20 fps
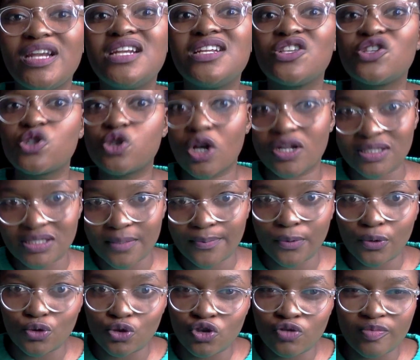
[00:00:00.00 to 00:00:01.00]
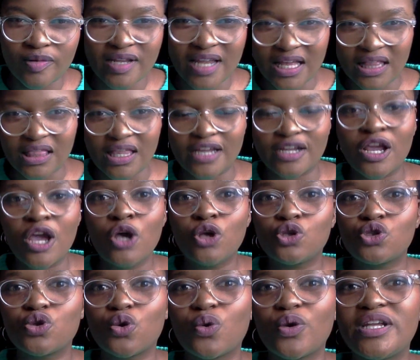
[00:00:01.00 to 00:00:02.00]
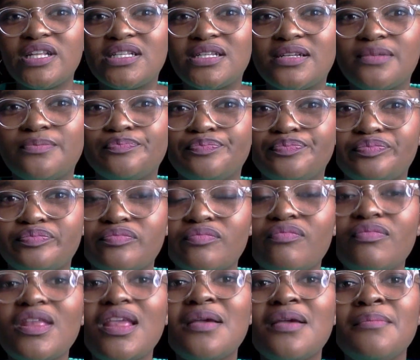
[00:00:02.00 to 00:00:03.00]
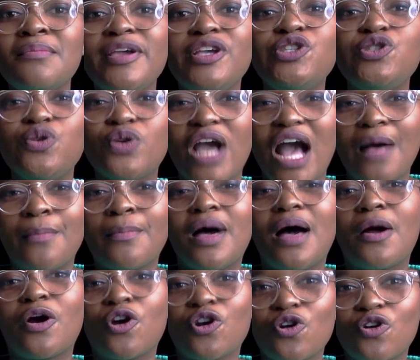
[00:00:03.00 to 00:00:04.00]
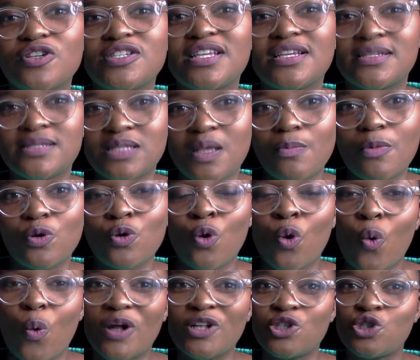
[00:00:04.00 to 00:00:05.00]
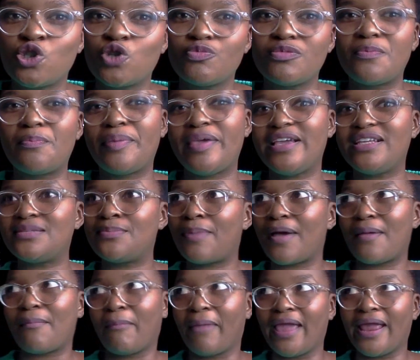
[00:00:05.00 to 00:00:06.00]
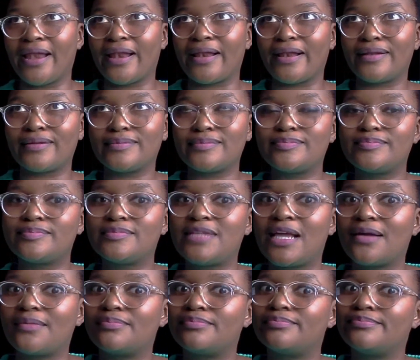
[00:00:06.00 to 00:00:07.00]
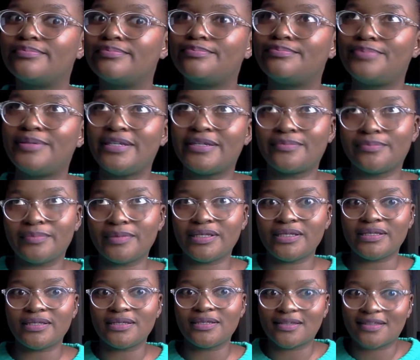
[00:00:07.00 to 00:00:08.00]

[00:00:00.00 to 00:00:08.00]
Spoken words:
is not supposed to be like that. So it makes you come across as someone who wants to be picked by men. Like, pick me.